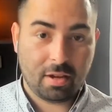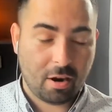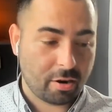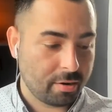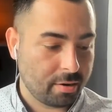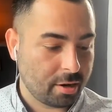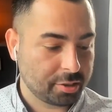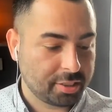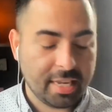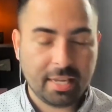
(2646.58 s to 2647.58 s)

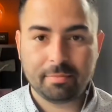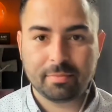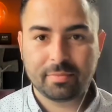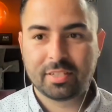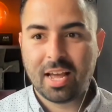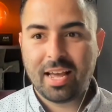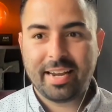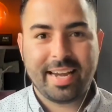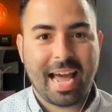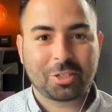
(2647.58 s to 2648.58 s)
Our teams
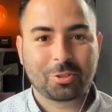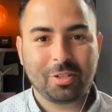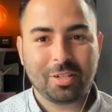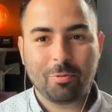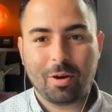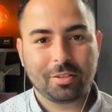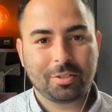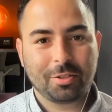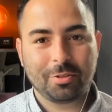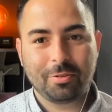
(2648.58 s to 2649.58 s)
naturally want to
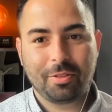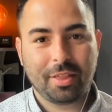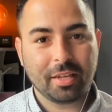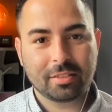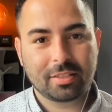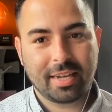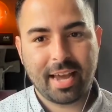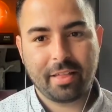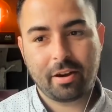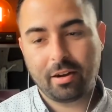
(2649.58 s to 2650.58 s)
do things
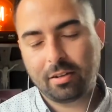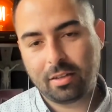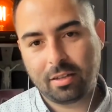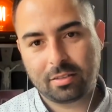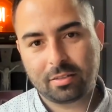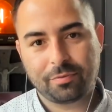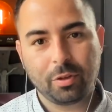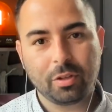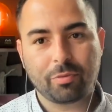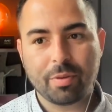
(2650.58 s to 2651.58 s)
together, and it's a
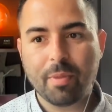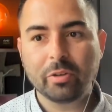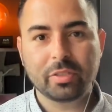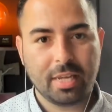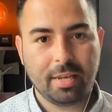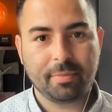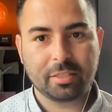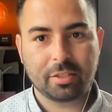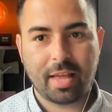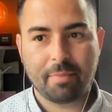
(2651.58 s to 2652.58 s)
fully remote team,
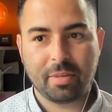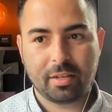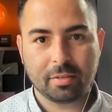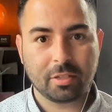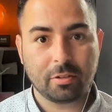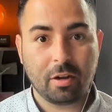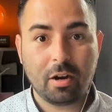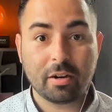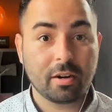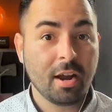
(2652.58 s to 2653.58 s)
and so that becomes a little
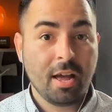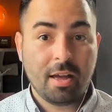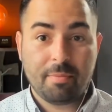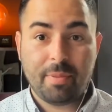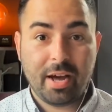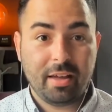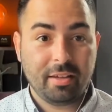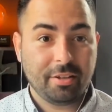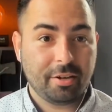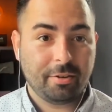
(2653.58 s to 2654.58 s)
harder.
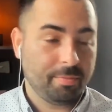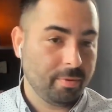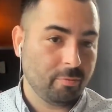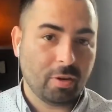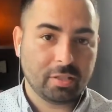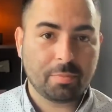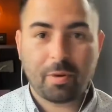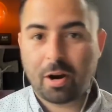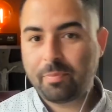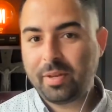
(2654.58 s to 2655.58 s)
But one
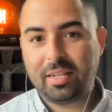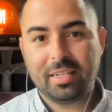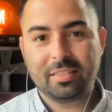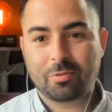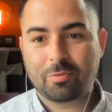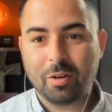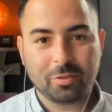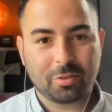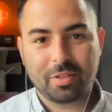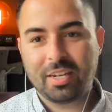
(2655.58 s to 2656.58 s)
department leads a
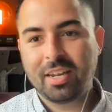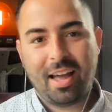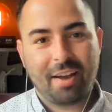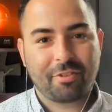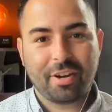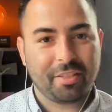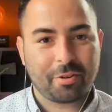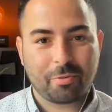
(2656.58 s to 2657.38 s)
rosary every other